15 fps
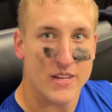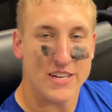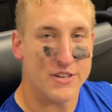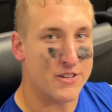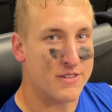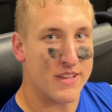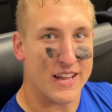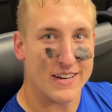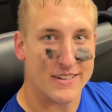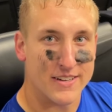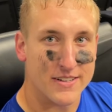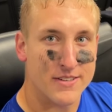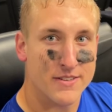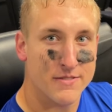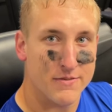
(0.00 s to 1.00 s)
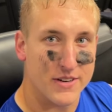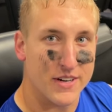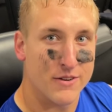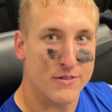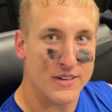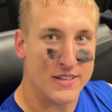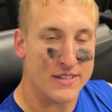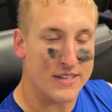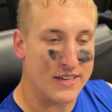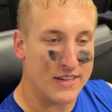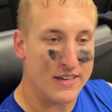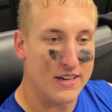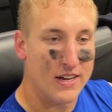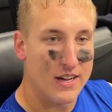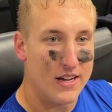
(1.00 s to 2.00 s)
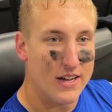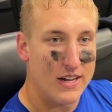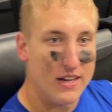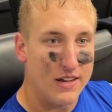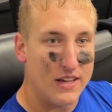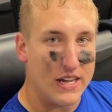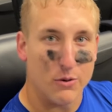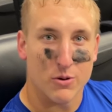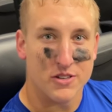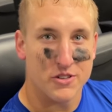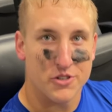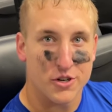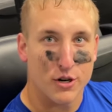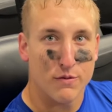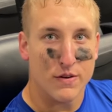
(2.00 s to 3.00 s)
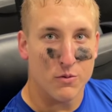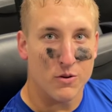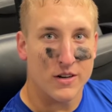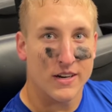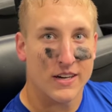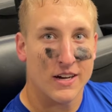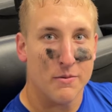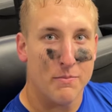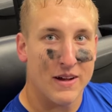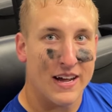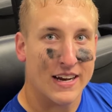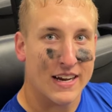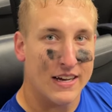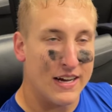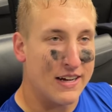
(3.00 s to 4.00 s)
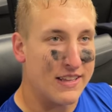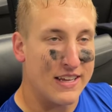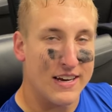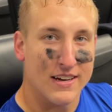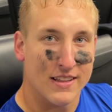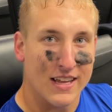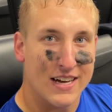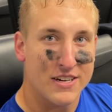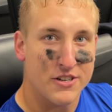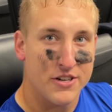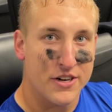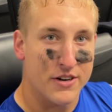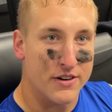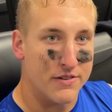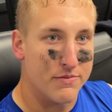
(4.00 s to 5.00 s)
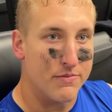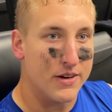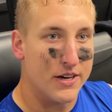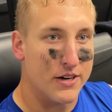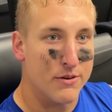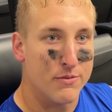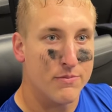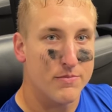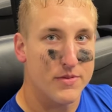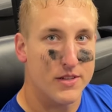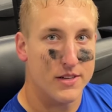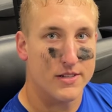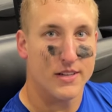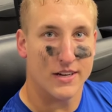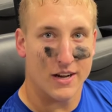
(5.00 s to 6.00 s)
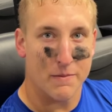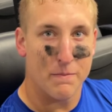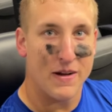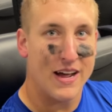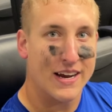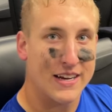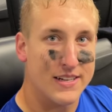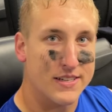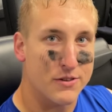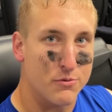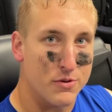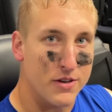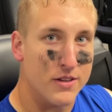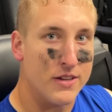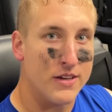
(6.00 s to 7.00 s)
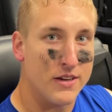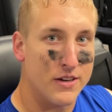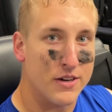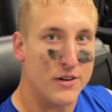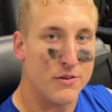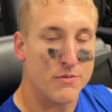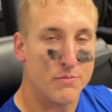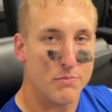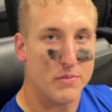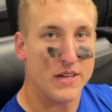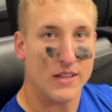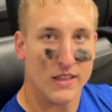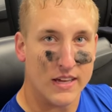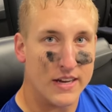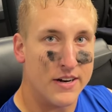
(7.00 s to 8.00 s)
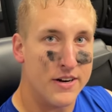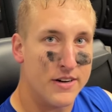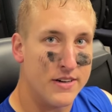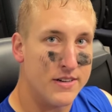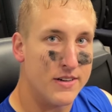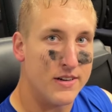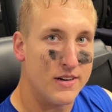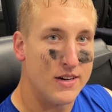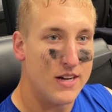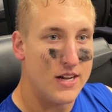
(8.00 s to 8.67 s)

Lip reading: He just thanked us, you know, because he wasn't sure if he wanted to come back at the end of last year, and you know, to come back and to really, you know, be a leader, and